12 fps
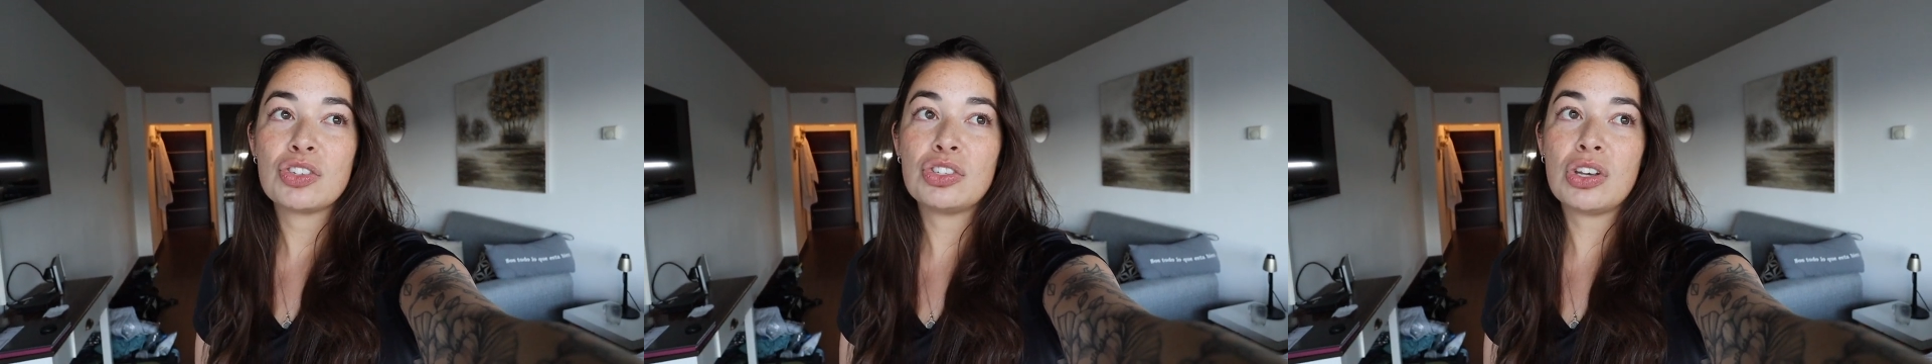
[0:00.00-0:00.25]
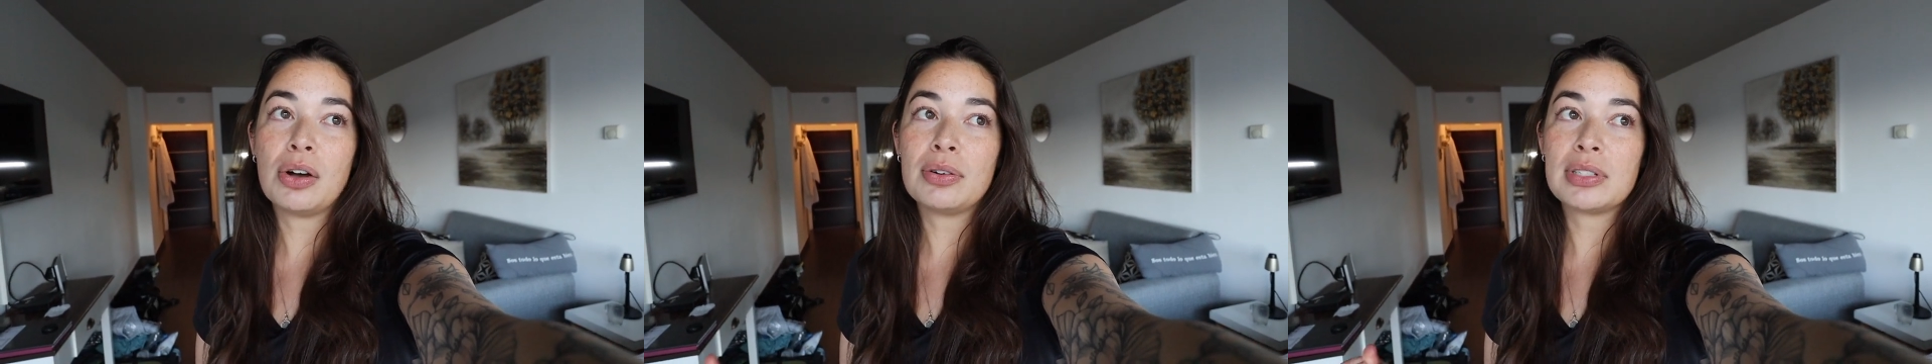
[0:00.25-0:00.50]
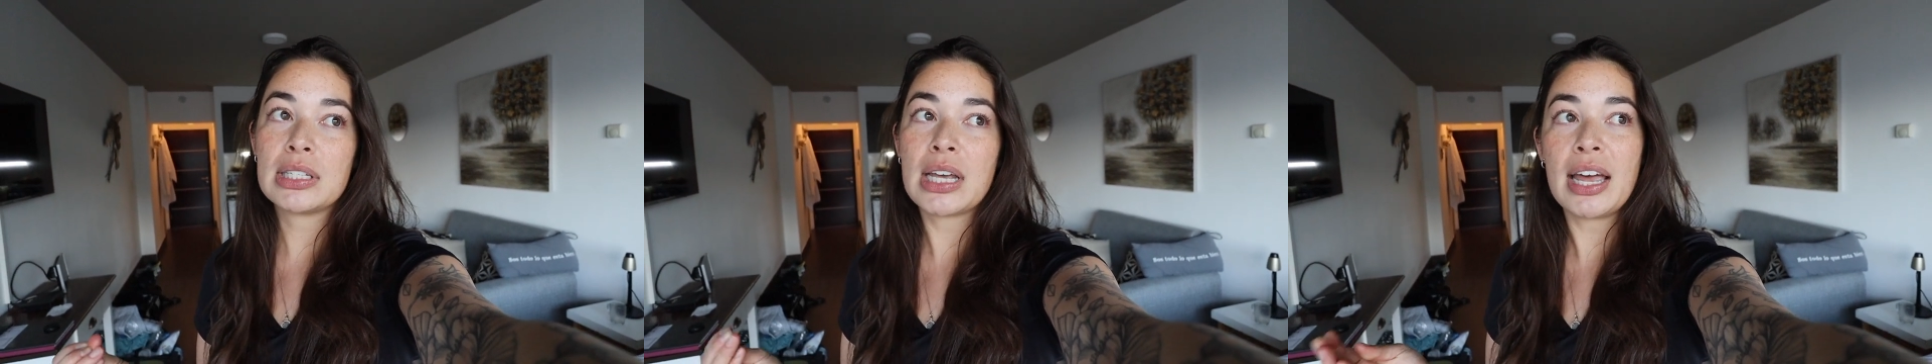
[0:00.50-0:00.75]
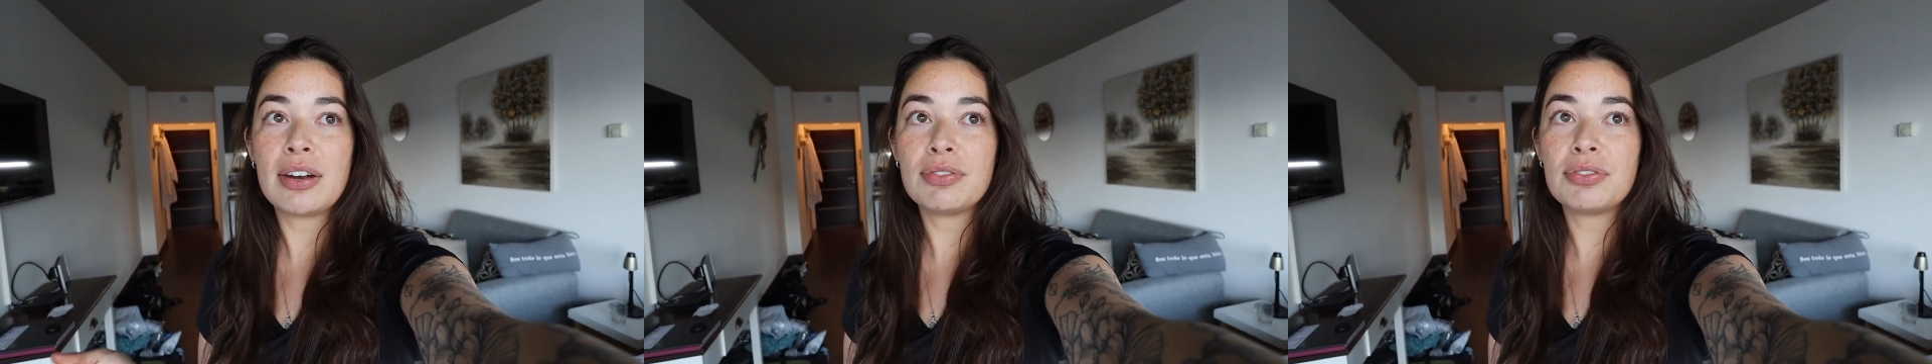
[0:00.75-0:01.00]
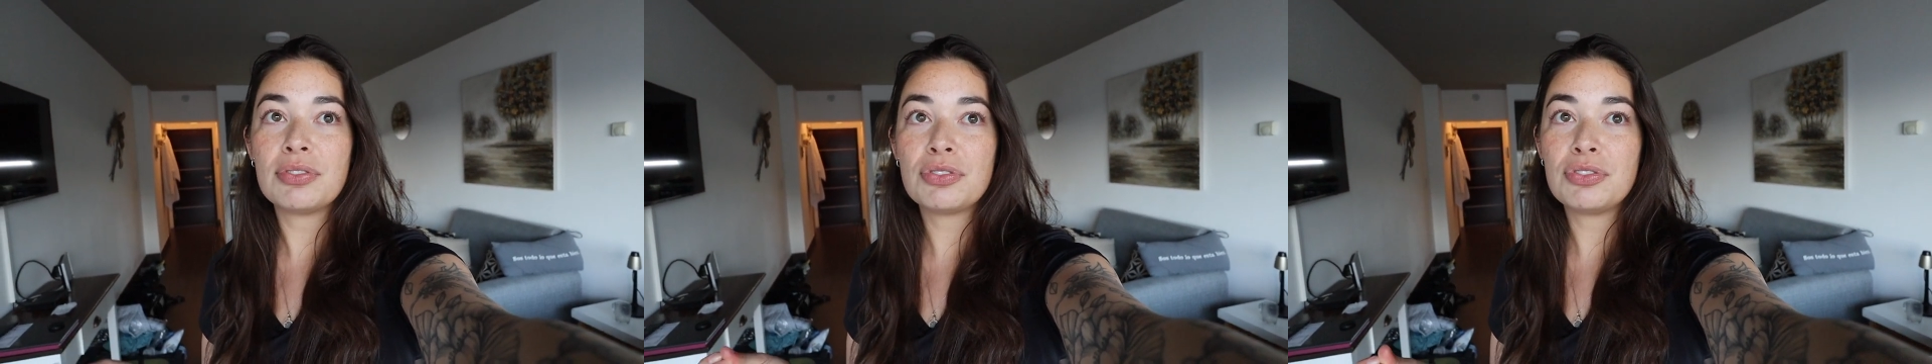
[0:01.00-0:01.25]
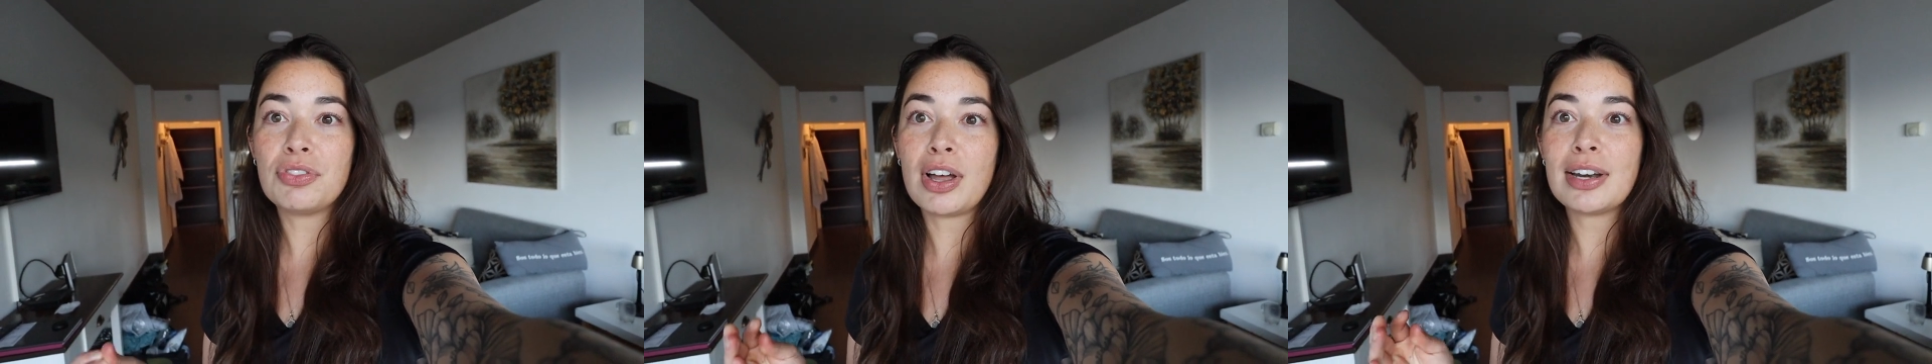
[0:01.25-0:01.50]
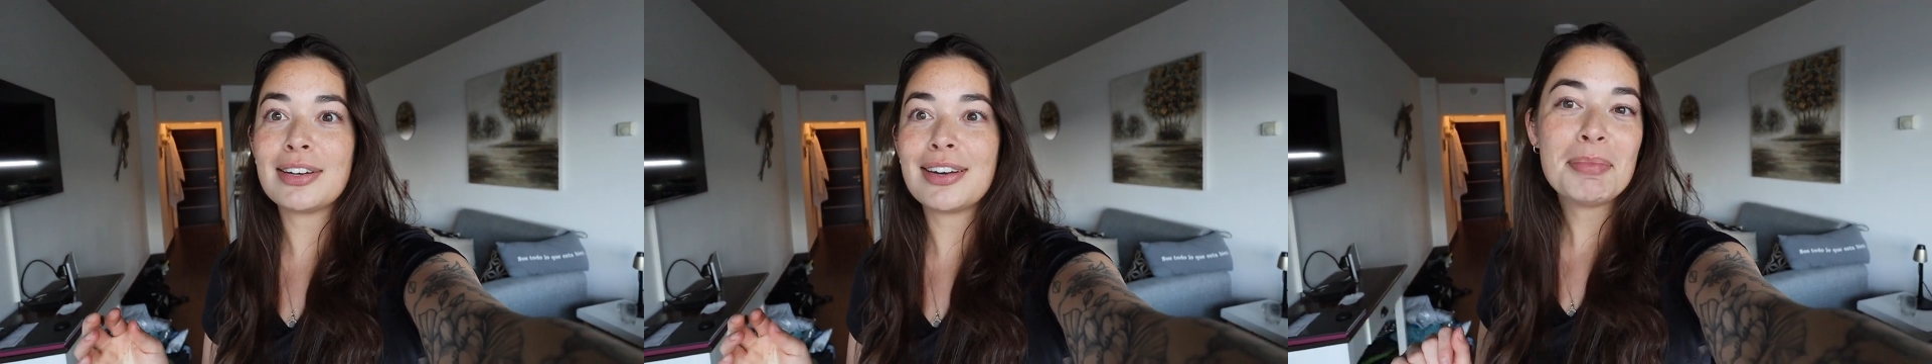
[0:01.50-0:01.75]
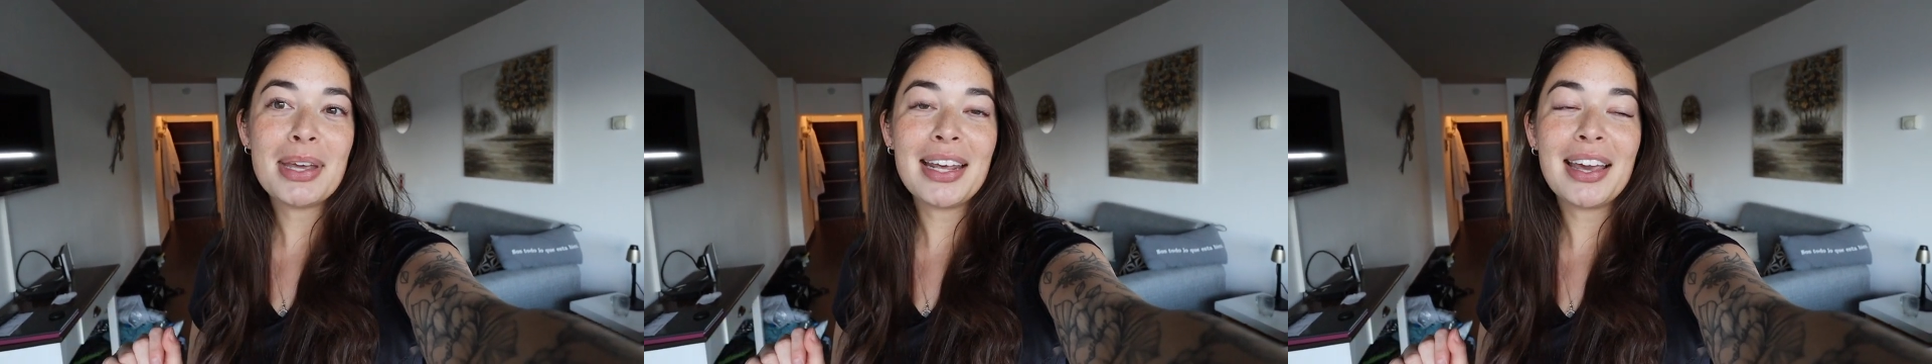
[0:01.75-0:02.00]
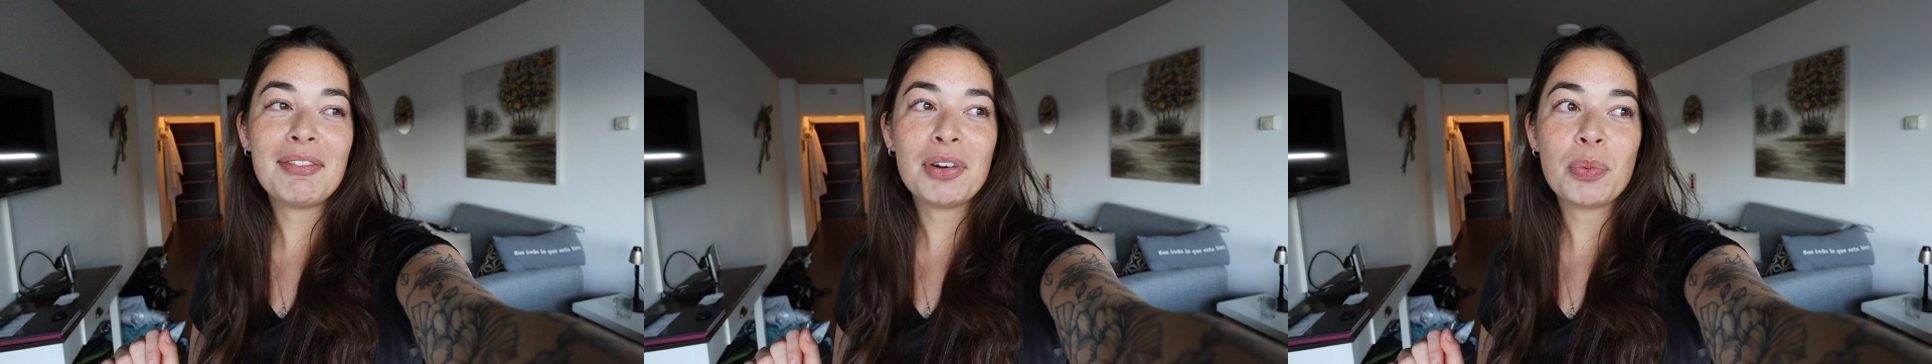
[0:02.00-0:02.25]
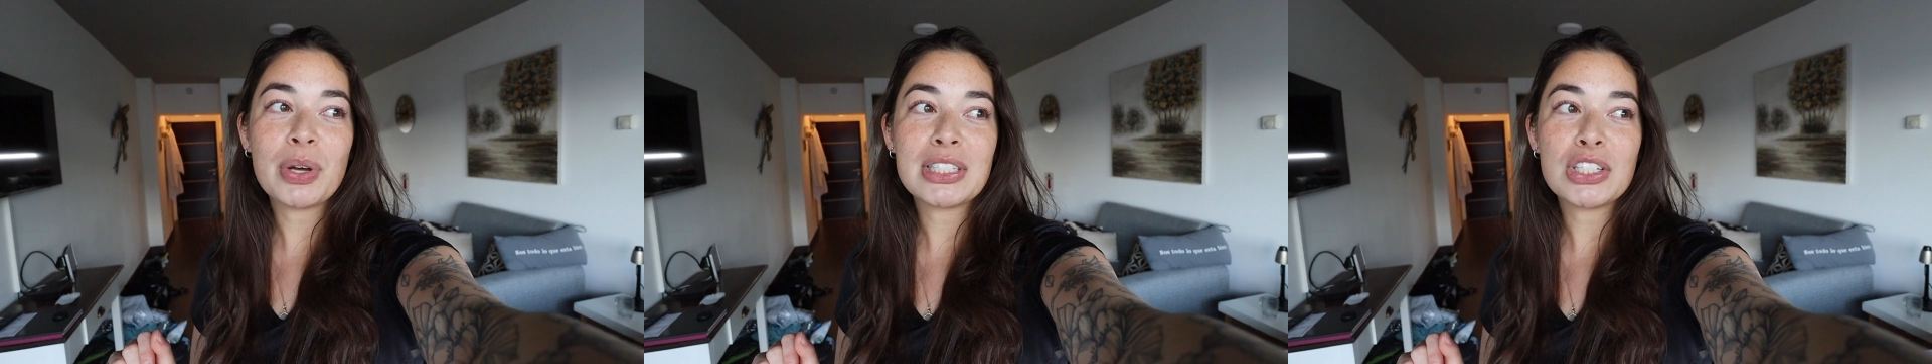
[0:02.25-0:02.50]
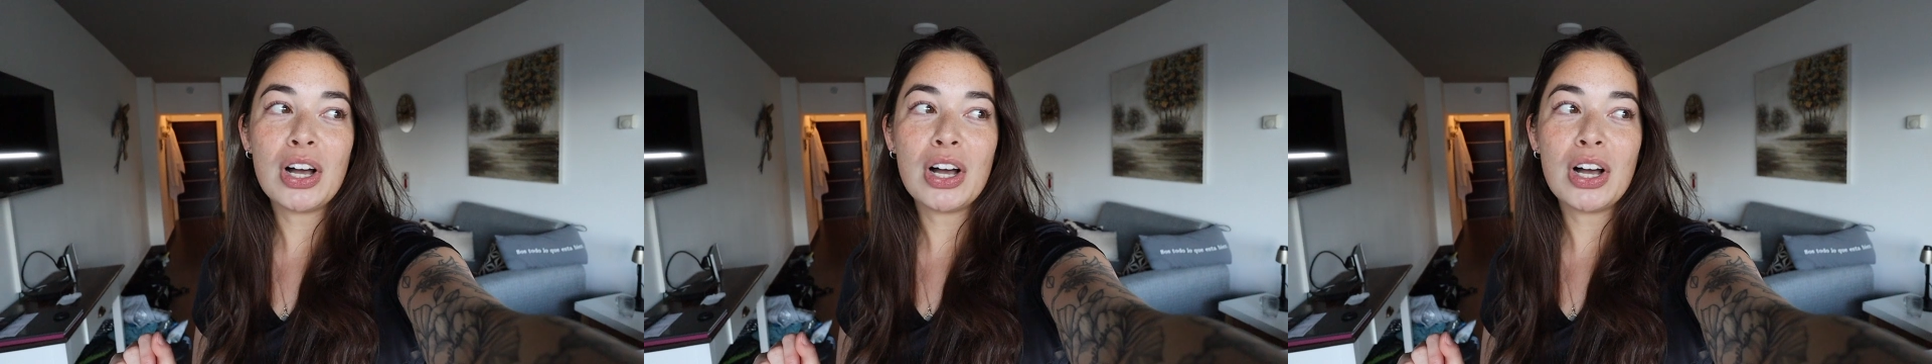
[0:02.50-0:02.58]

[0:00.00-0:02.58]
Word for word: So it's kind of fun meeting everyone,